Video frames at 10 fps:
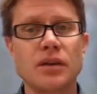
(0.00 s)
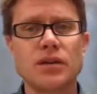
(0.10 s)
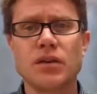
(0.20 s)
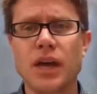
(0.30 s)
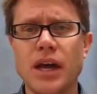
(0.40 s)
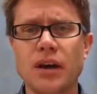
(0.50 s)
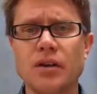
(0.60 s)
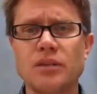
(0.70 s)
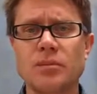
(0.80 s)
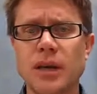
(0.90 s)
And so the
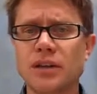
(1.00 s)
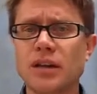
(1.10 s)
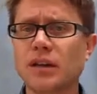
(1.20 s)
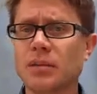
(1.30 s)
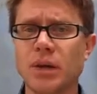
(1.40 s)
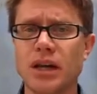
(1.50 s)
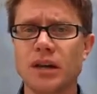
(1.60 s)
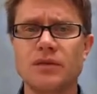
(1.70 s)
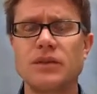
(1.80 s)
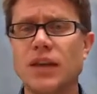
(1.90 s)
hair is basically made
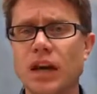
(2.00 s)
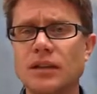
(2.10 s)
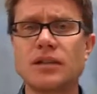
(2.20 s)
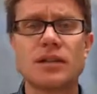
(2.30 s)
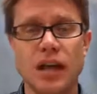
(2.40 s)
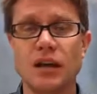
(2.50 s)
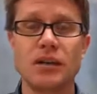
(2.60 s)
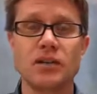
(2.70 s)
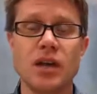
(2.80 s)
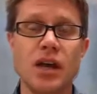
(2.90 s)
of dead
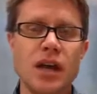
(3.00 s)
cells.